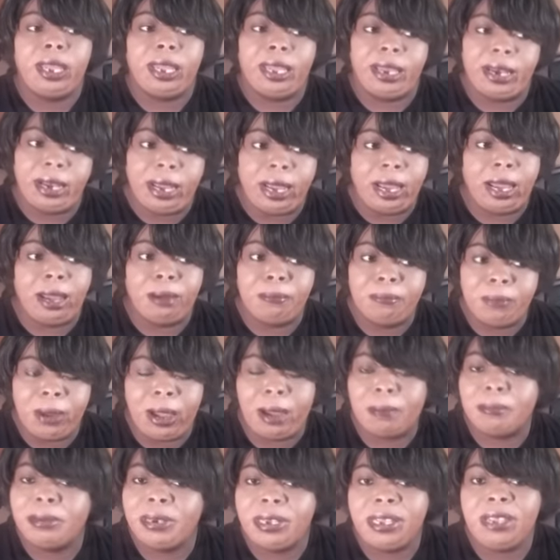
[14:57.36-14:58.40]
And I,
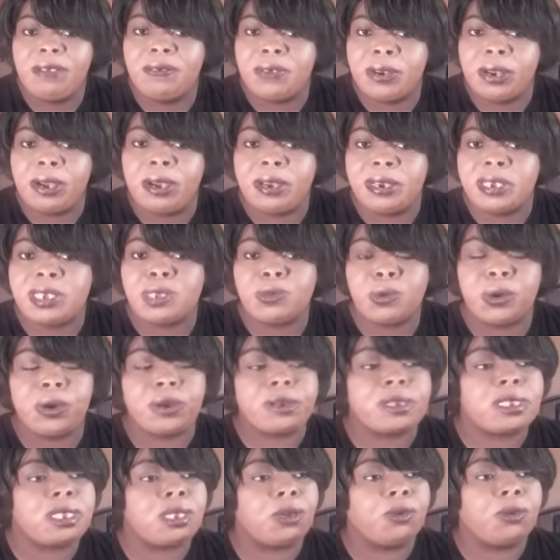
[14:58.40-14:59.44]
I, I believe in honest
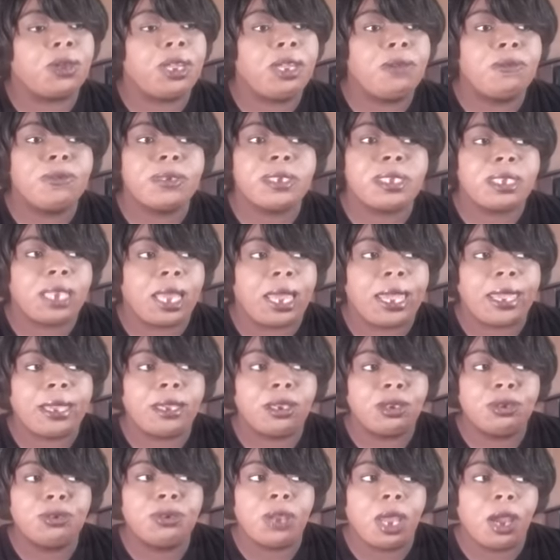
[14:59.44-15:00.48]
work. So he was
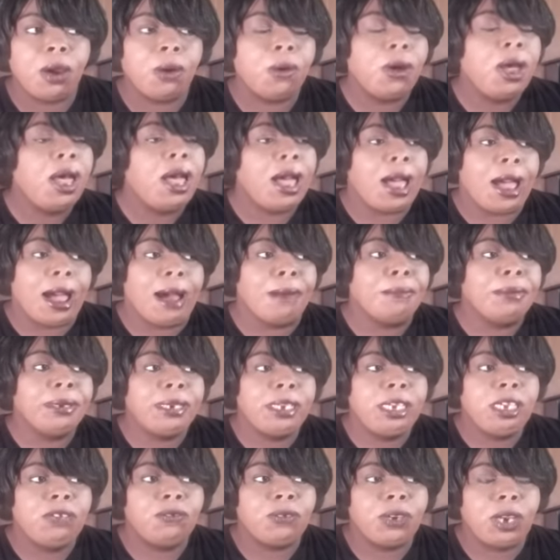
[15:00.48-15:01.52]
like, you know, I
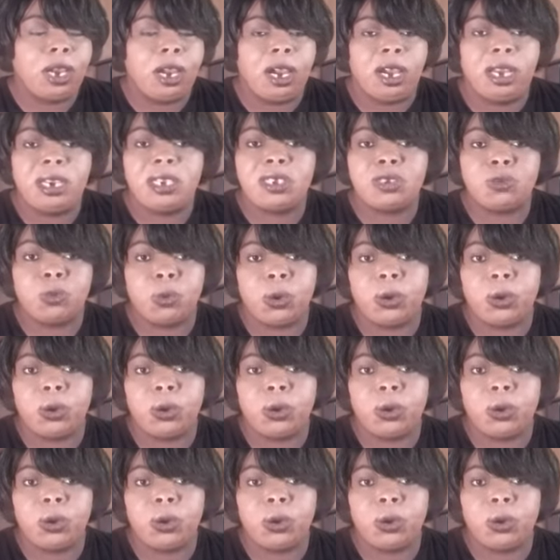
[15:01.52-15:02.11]
believe in honest